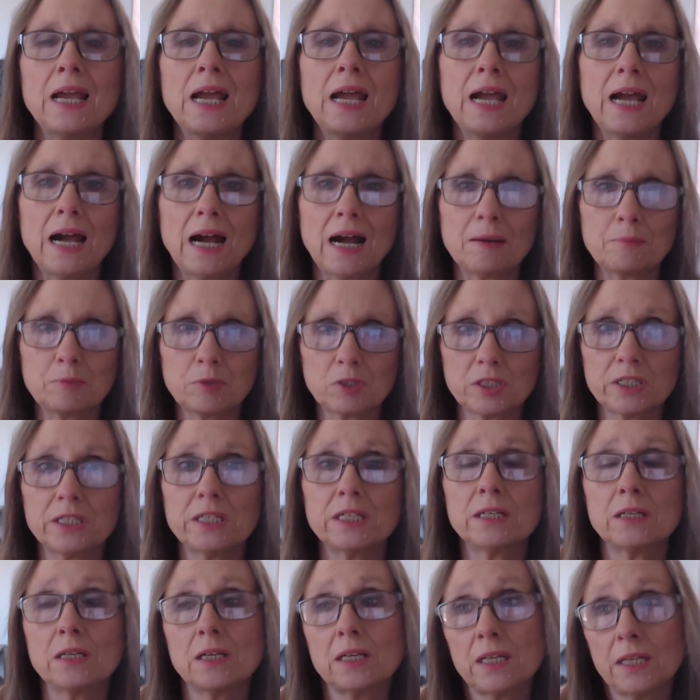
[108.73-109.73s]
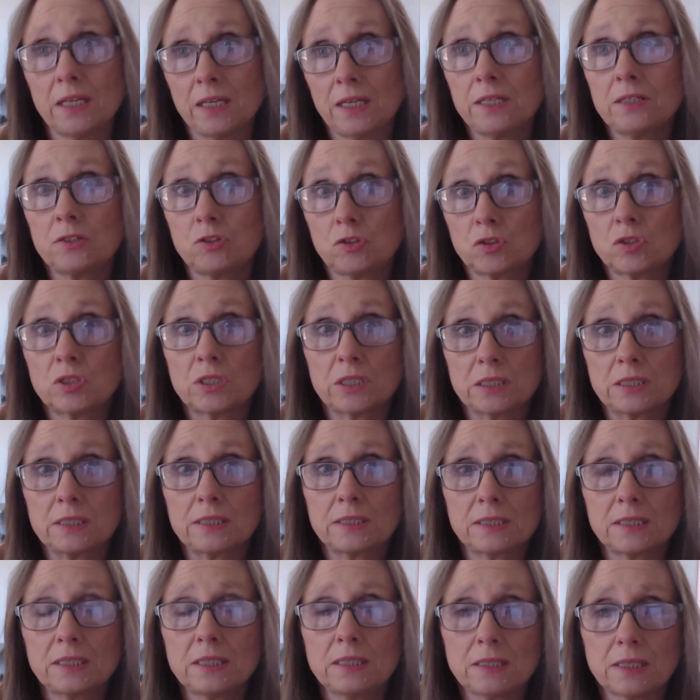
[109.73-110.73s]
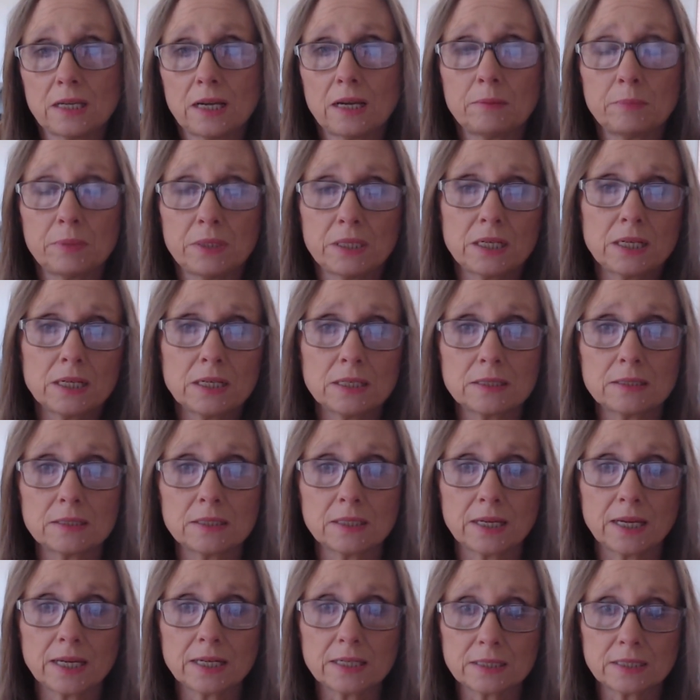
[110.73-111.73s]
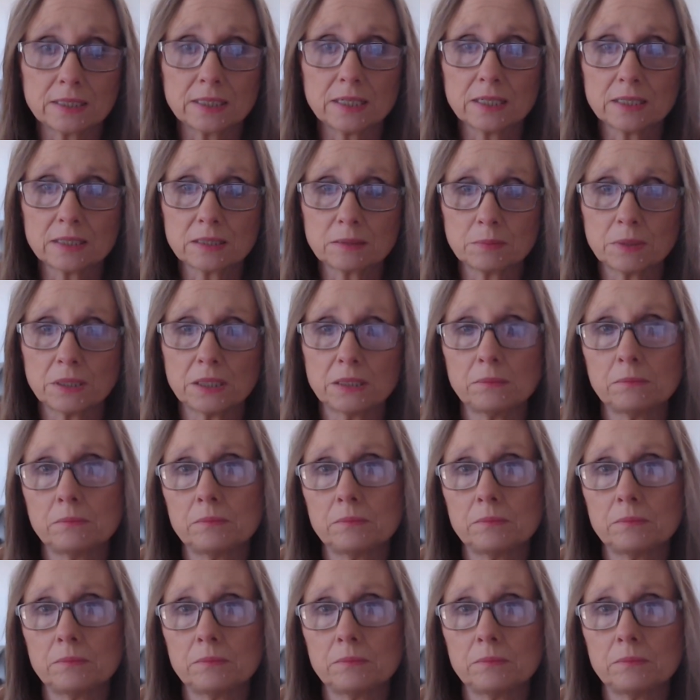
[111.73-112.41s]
I'm really interested to see that because it kind of tells me